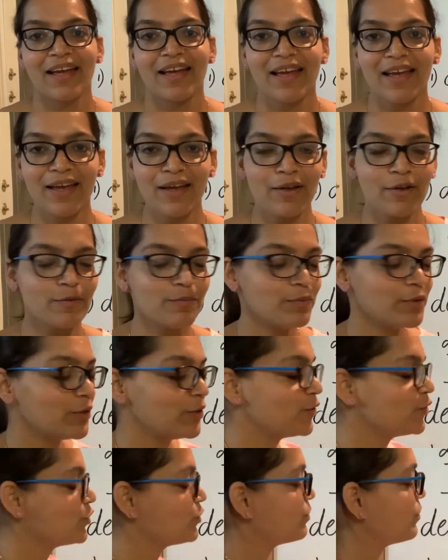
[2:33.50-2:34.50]
F
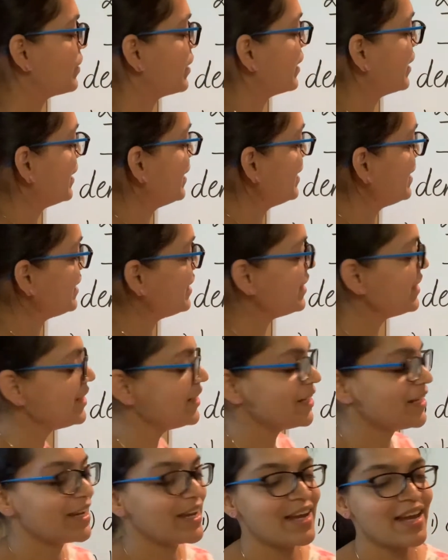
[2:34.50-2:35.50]
produced by E,
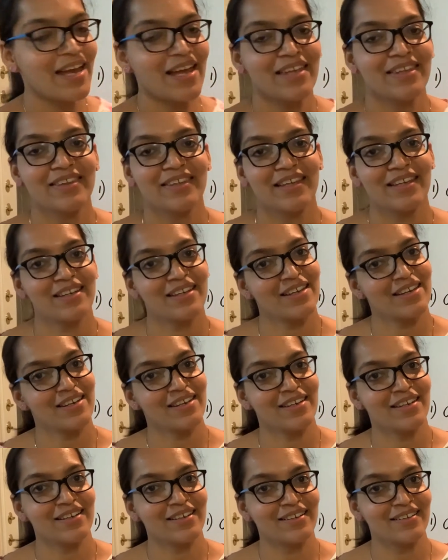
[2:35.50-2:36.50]
and then
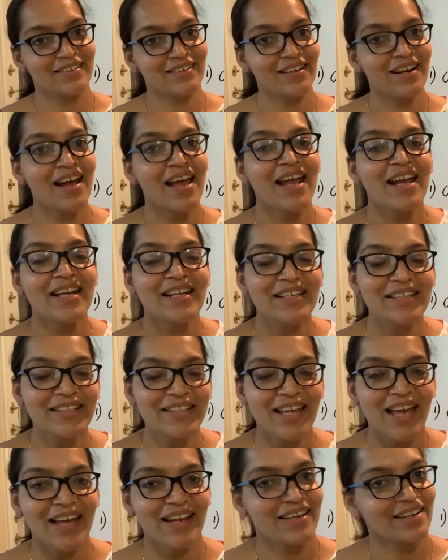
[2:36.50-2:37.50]
N.
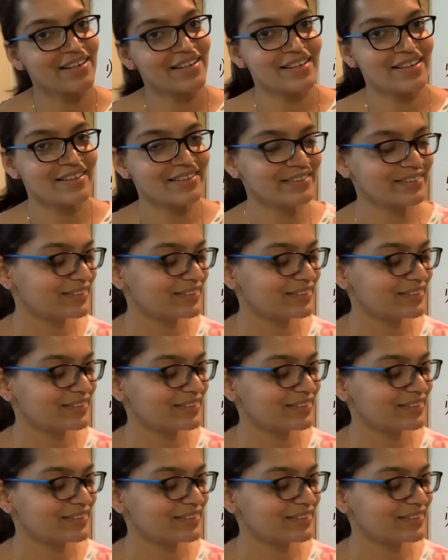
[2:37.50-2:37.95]
10.